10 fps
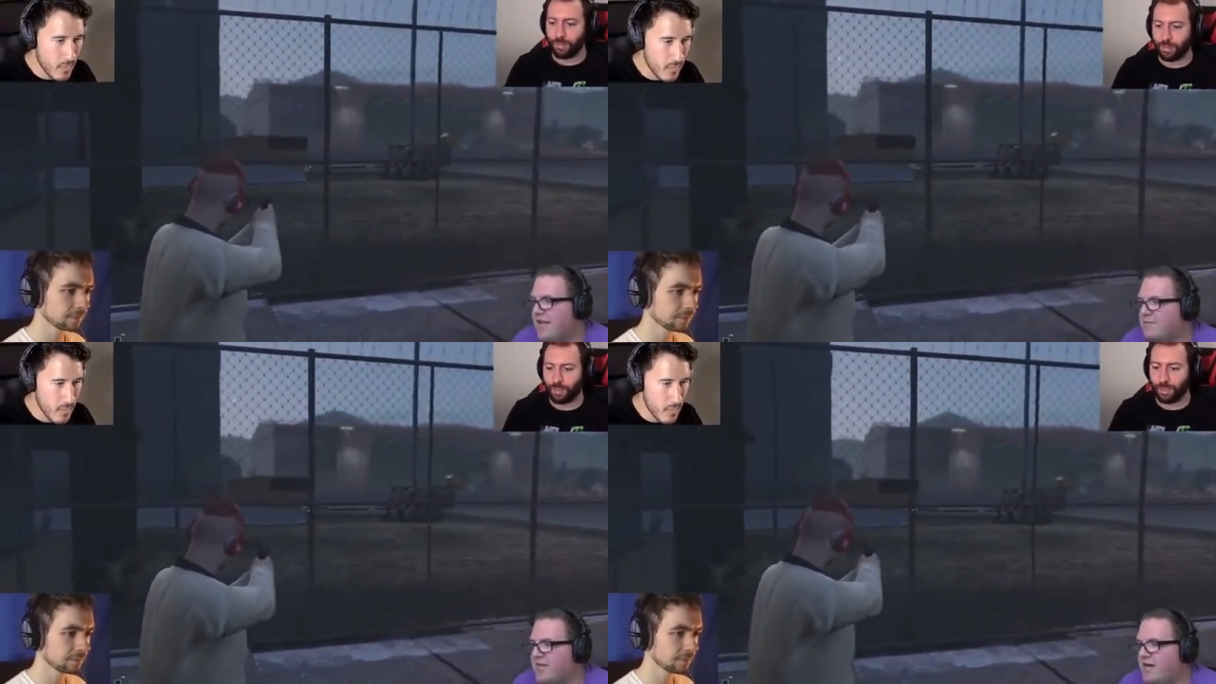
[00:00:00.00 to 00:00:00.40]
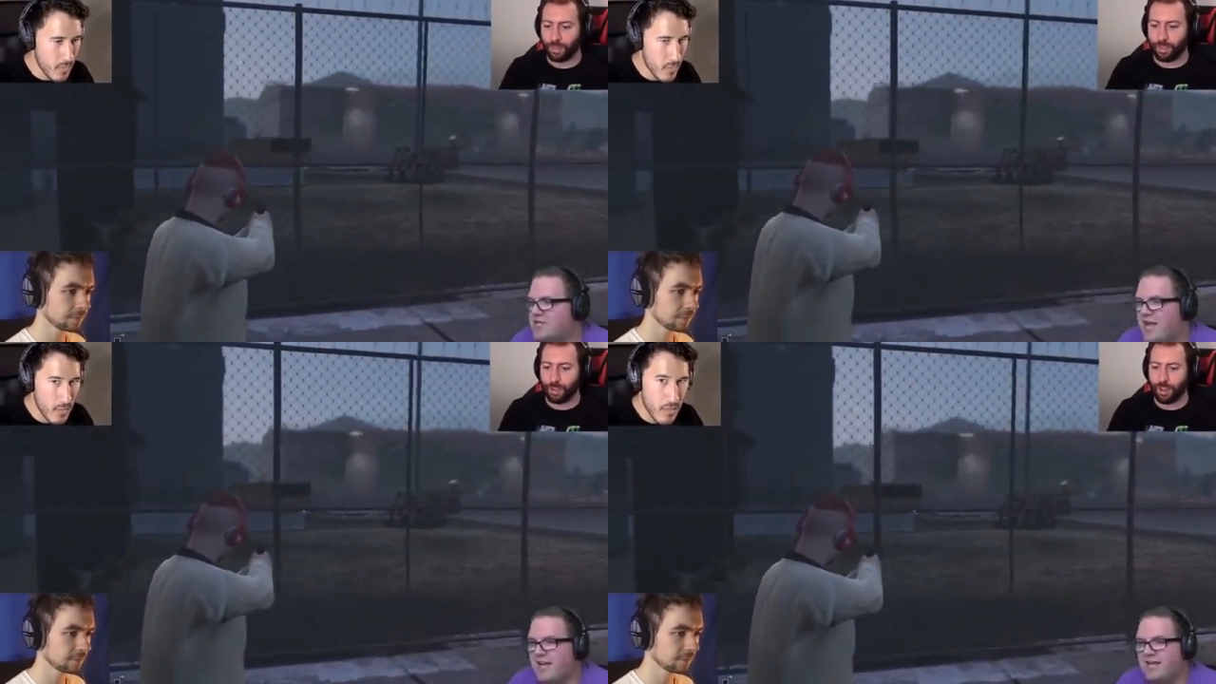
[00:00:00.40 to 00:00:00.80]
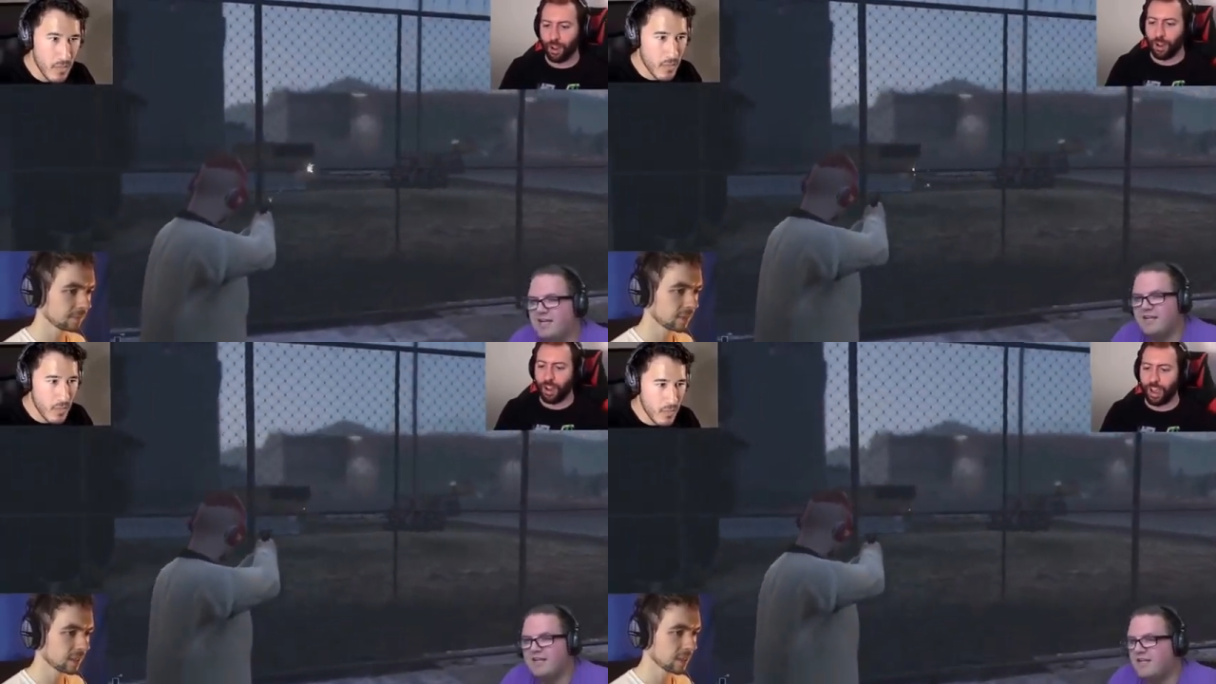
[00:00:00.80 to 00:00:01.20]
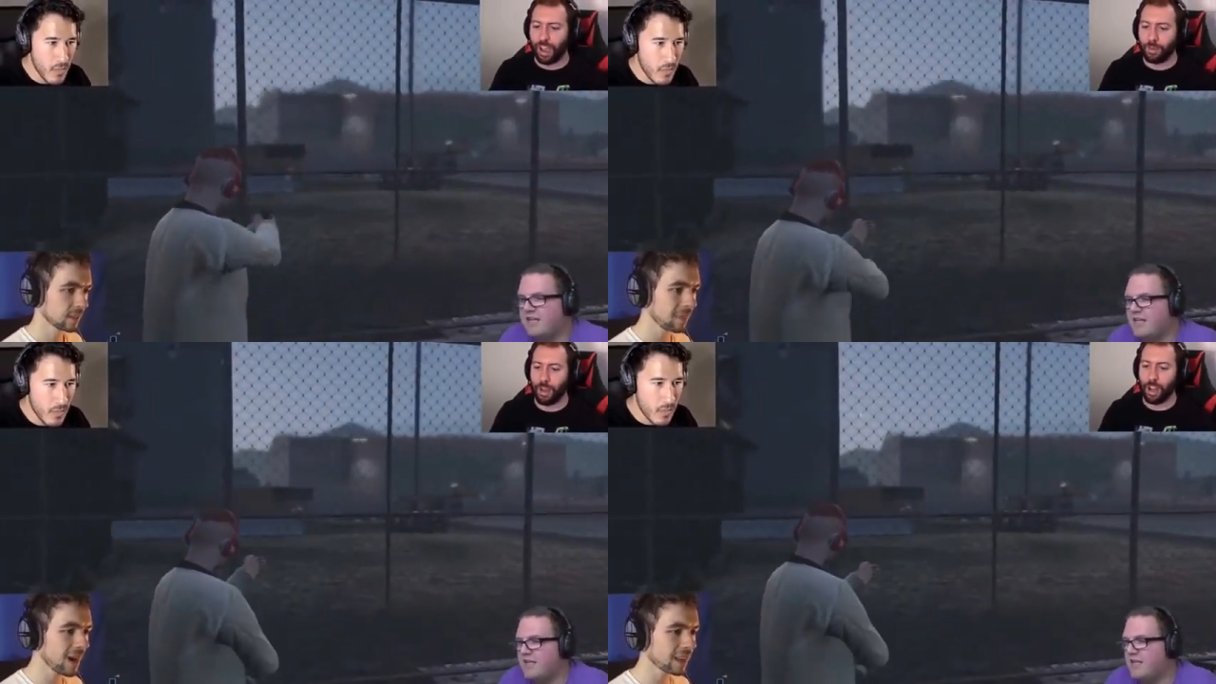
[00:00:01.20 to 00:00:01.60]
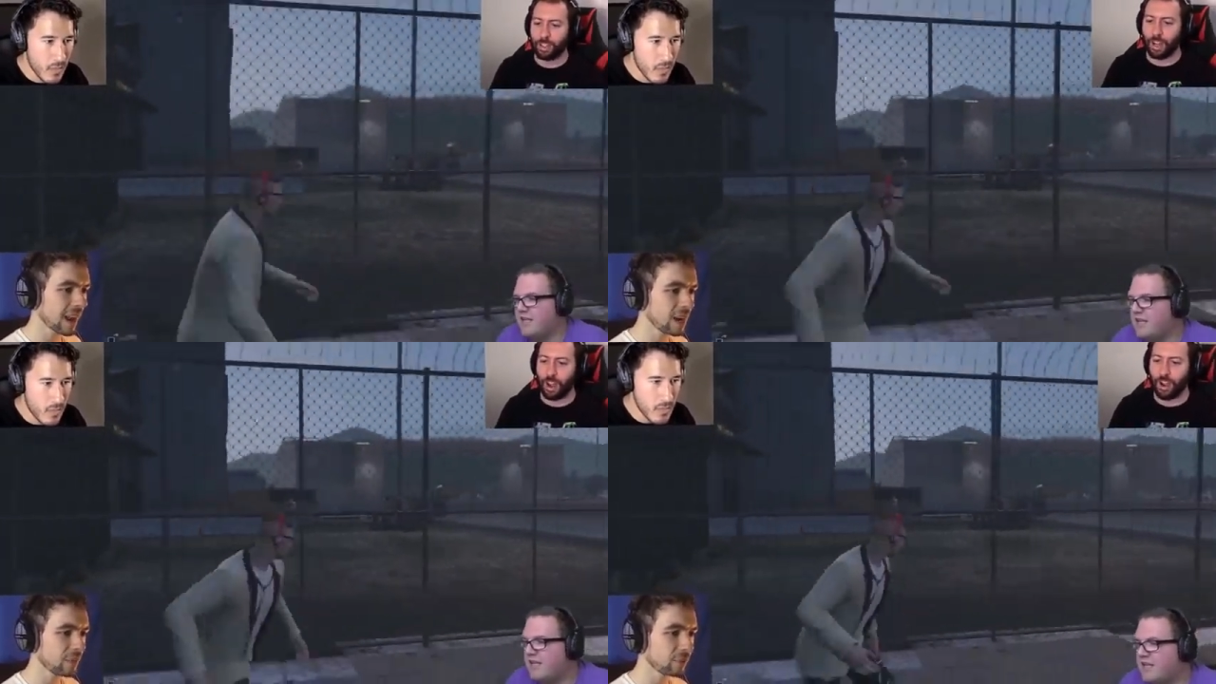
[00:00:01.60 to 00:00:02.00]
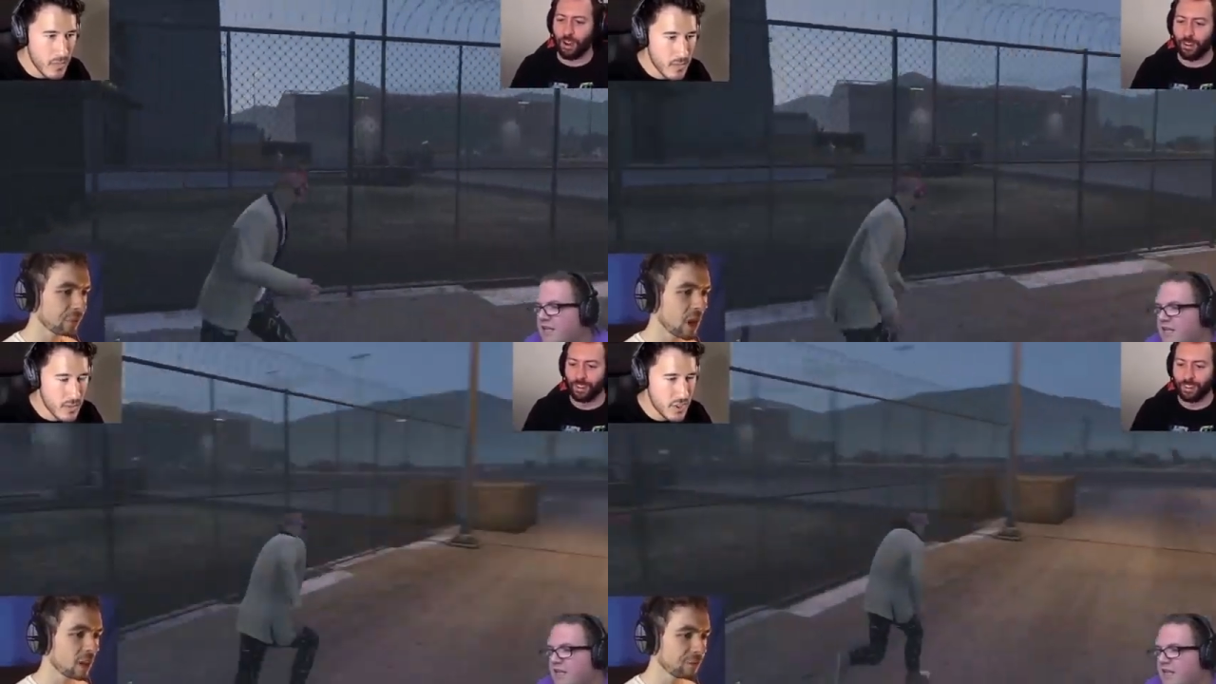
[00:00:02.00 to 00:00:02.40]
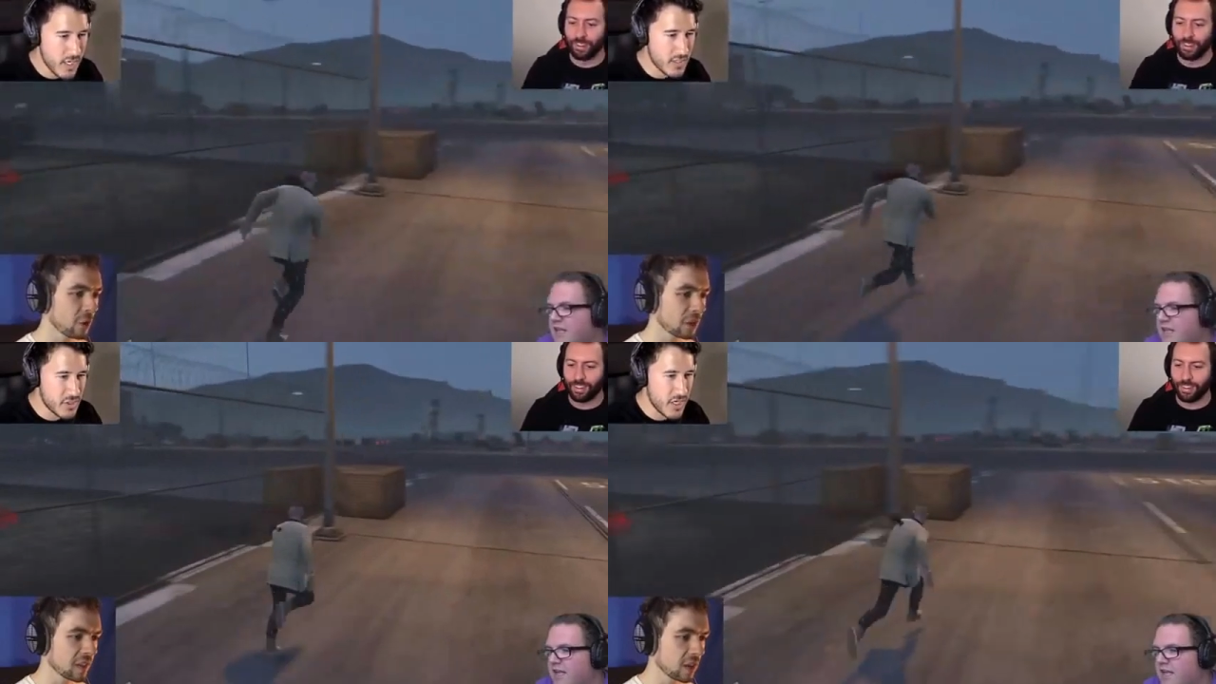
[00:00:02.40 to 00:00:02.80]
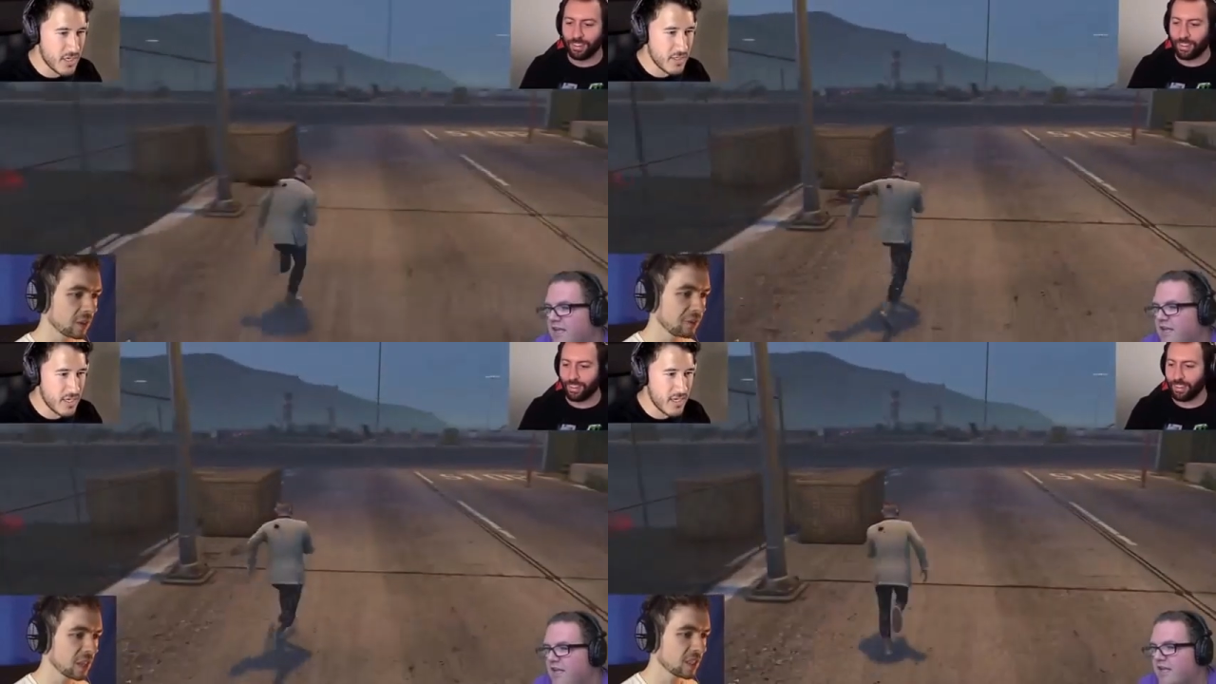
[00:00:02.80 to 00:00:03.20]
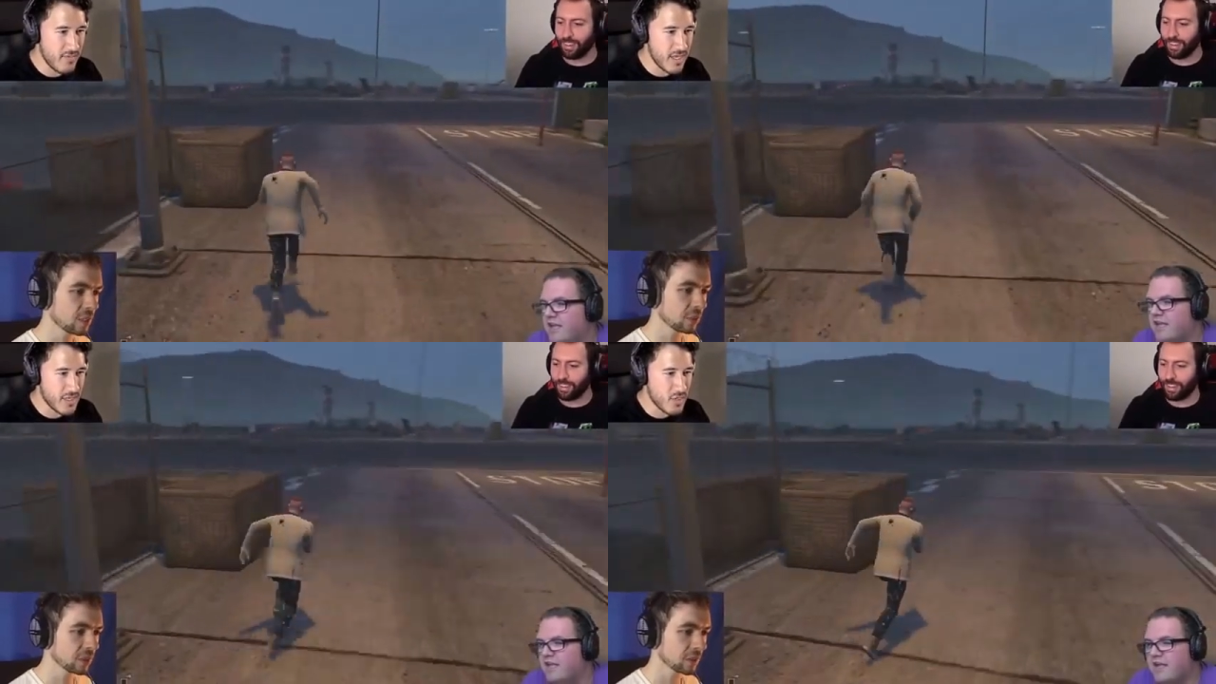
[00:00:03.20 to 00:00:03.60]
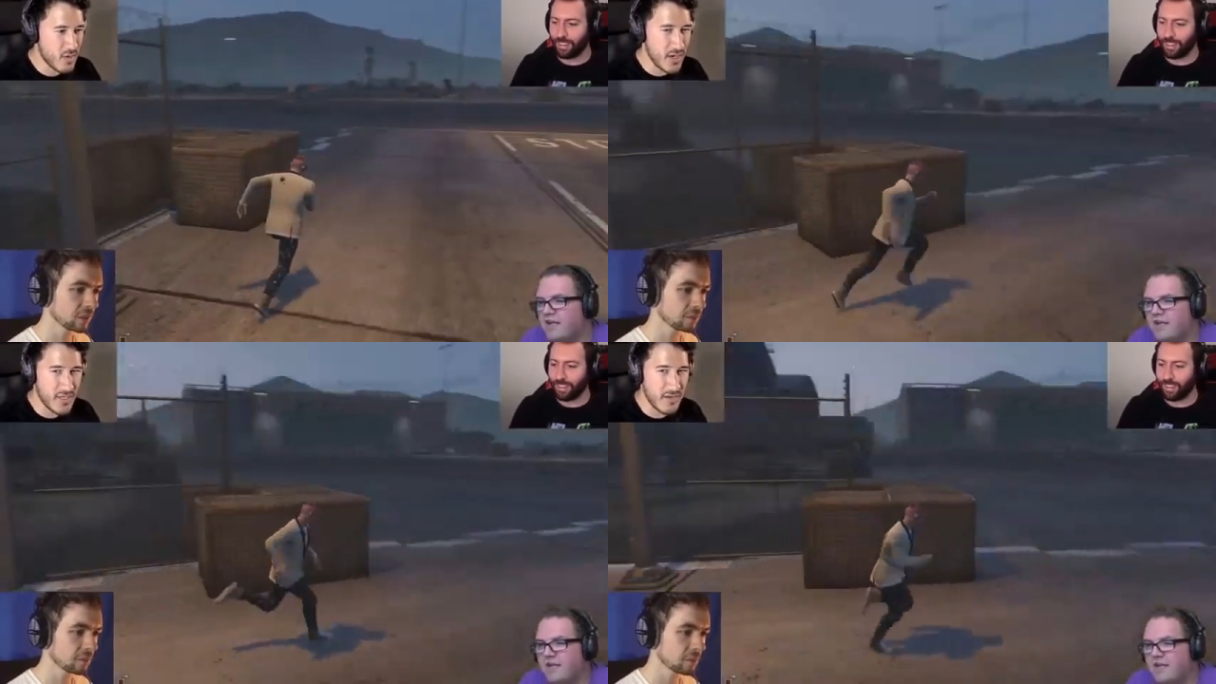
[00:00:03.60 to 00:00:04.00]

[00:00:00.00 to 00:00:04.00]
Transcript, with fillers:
Speaker 1: Game's on, Jack. Oh yeah, I'm here I too. can't even fly shit, the fucking shit. Thing. Didn't even get two guy.